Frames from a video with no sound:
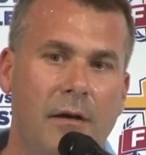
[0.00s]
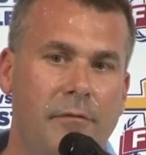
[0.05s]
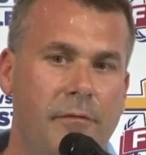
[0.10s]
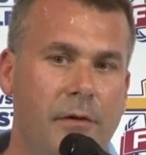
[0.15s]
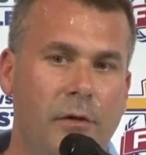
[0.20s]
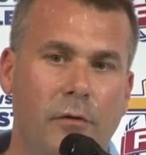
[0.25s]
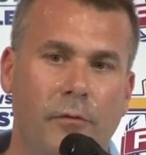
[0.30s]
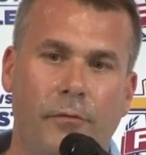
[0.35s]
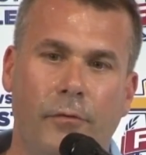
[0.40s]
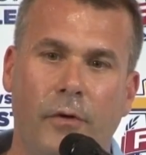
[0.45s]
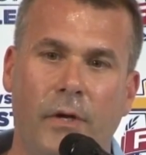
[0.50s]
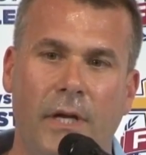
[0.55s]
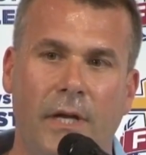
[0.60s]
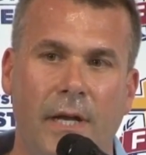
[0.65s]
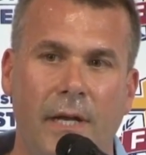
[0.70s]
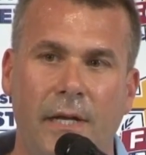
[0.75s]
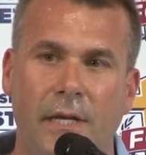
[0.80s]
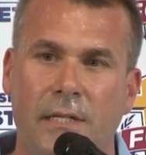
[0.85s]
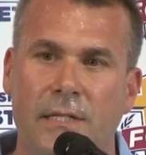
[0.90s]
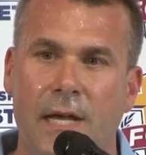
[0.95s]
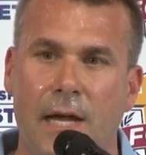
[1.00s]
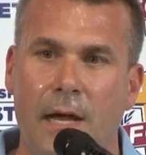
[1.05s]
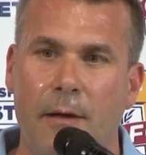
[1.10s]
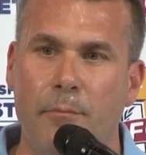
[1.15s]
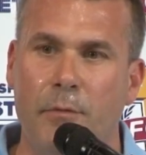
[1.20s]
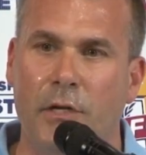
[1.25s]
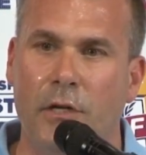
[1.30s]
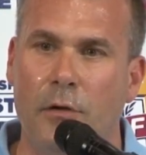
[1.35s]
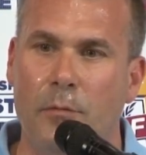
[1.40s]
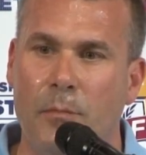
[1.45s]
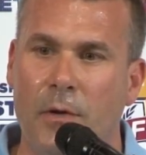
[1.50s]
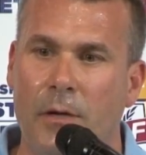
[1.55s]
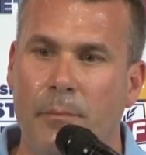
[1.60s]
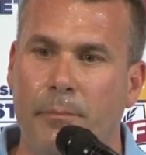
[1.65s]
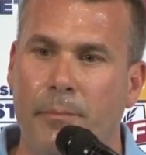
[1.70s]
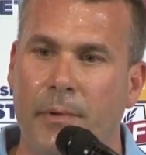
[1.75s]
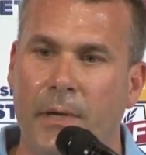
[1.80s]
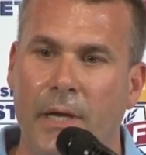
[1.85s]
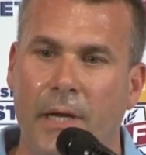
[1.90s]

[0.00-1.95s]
Feel free at any time to come up